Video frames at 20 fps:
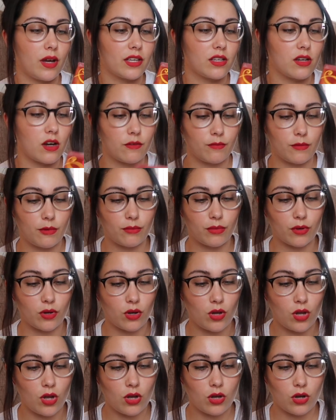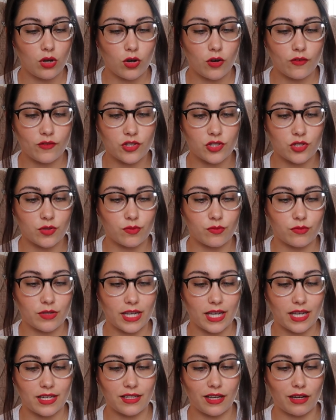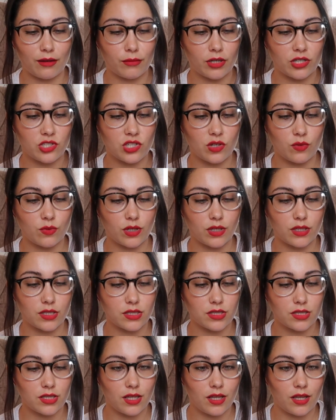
I can't remember off the top of my head how much it was,